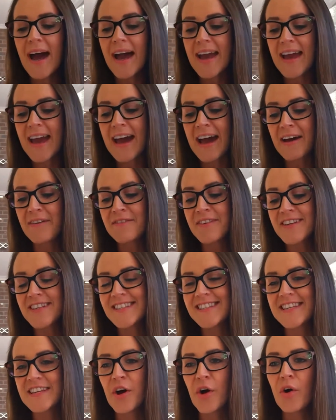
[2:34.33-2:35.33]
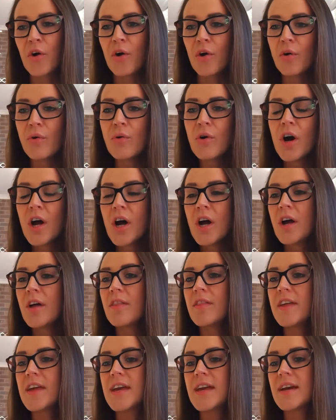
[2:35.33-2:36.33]
I have seen it all.
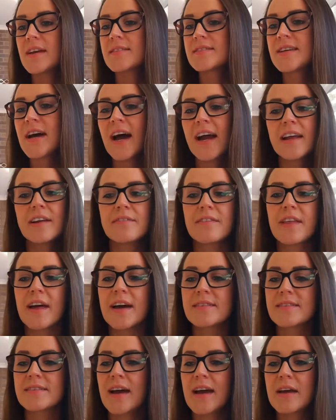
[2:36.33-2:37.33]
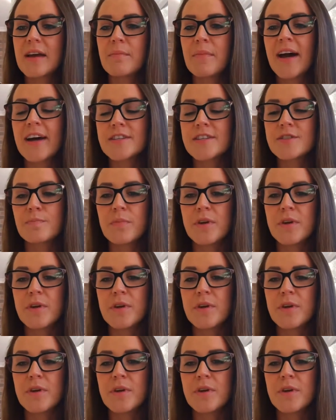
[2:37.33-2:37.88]
The entire of that time has